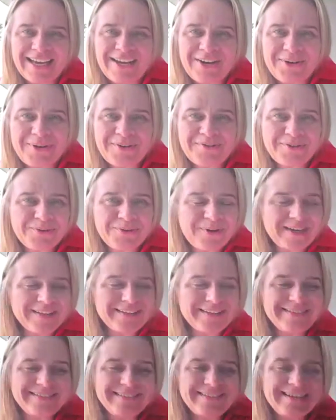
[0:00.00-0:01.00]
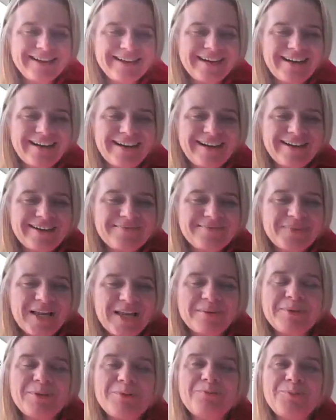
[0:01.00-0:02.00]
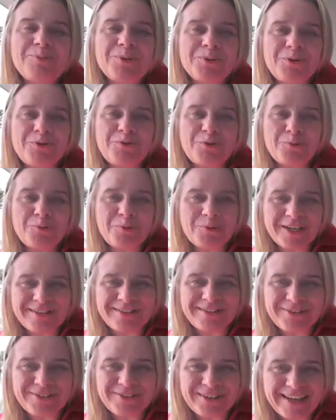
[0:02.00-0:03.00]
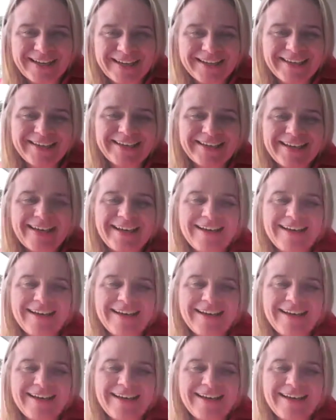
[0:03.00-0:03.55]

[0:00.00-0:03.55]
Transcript: Hello, everyone. I'm in beautiful Phuket today,